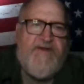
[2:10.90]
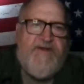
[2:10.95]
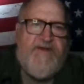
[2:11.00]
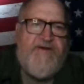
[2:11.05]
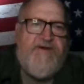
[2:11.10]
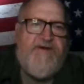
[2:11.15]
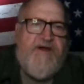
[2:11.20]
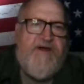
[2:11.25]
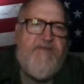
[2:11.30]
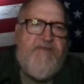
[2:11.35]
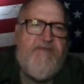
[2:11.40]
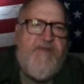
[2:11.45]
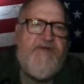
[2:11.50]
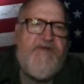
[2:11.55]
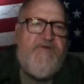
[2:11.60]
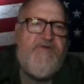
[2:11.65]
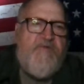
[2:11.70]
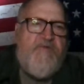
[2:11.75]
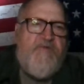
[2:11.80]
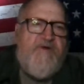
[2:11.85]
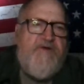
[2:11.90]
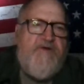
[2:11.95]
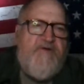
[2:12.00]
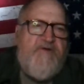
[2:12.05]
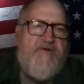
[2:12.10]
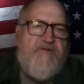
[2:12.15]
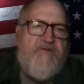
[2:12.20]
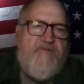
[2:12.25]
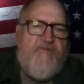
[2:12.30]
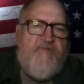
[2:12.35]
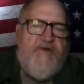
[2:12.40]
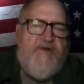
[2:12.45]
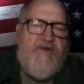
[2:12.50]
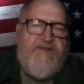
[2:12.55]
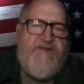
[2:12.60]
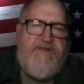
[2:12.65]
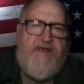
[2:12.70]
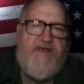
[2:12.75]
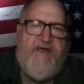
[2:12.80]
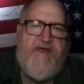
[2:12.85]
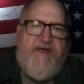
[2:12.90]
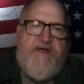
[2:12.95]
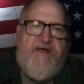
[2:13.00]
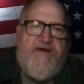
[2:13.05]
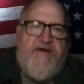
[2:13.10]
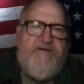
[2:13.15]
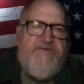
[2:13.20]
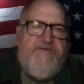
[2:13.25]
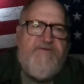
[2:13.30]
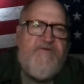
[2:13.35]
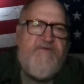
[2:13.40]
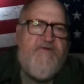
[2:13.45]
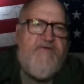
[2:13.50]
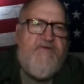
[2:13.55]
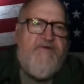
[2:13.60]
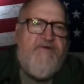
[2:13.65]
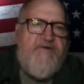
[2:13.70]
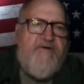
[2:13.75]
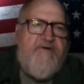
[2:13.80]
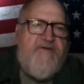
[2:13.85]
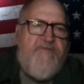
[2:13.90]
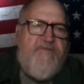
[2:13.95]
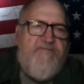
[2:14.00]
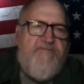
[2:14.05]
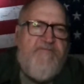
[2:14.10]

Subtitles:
Kind of makes you wonder what the heck is going on.